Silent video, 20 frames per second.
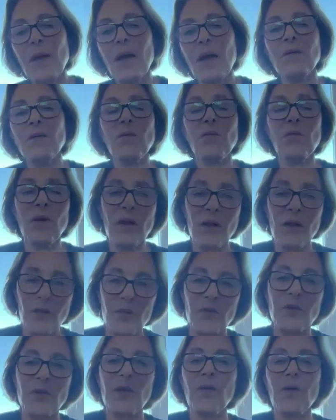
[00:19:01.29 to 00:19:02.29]
out in
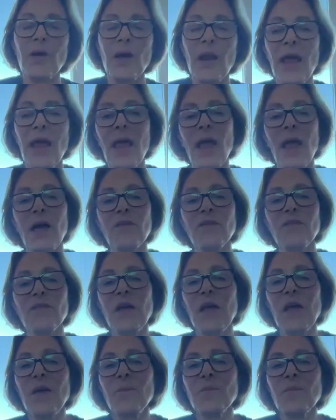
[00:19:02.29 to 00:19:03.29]
another year and a half,
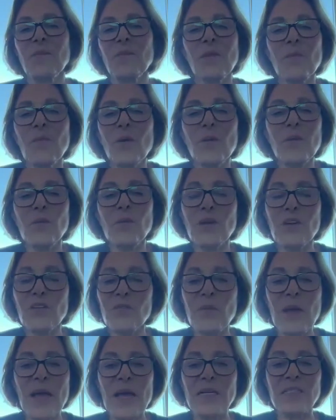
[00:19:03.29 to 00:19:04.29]
the moment would
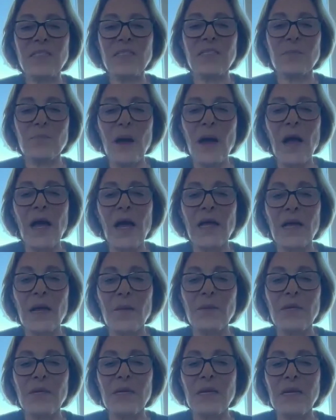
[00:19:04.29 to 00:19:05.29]
have passed him by. I
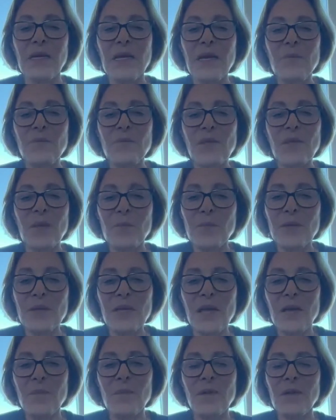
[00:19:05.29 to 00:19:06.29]
mean, it
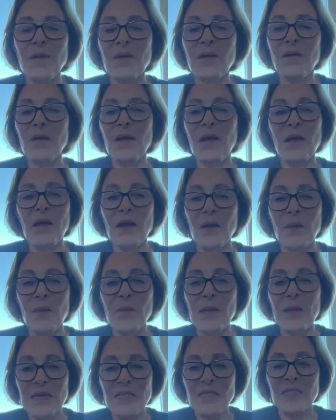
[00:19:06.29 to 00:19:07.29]
became an
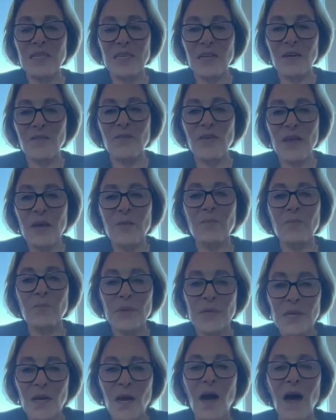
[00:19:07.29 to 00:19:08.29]
amazing event
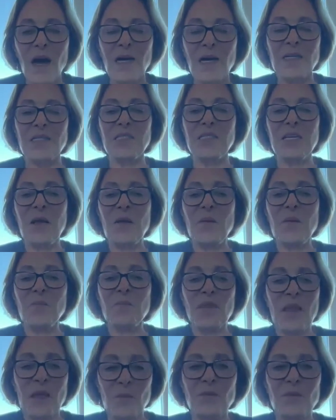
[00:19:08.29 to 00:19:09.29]
because
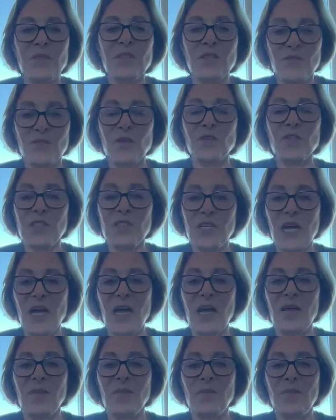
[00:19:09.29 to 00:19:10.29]
it was the first
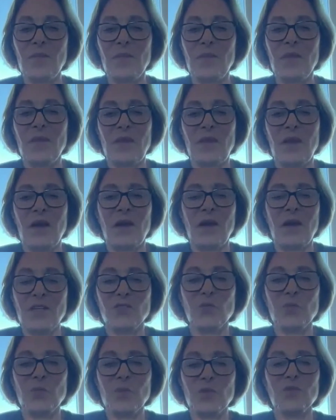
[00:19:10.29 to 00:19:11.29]
time young
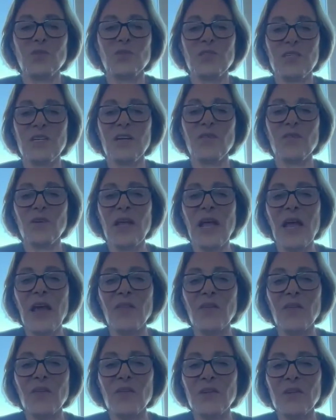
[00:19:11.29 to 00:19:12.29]
entrepreneurs had ever
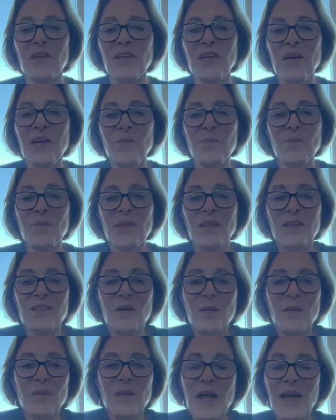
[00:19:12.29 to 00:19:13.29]
gathered.
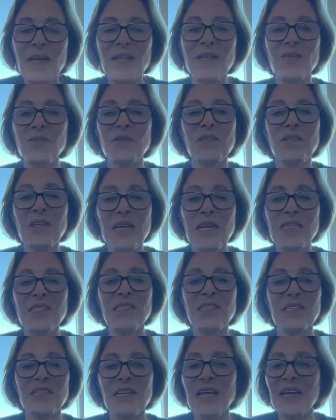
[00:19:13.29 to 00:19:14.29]
So, I mean, I learned a
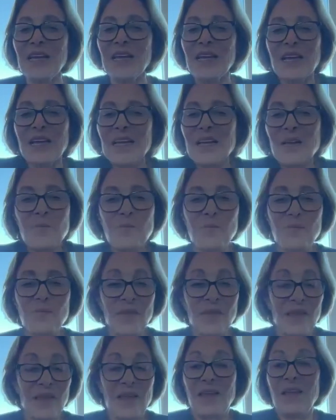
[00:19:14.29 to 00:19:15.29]
lesson, like,
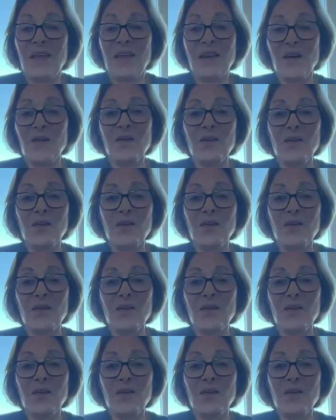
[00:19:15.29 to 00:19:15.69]
you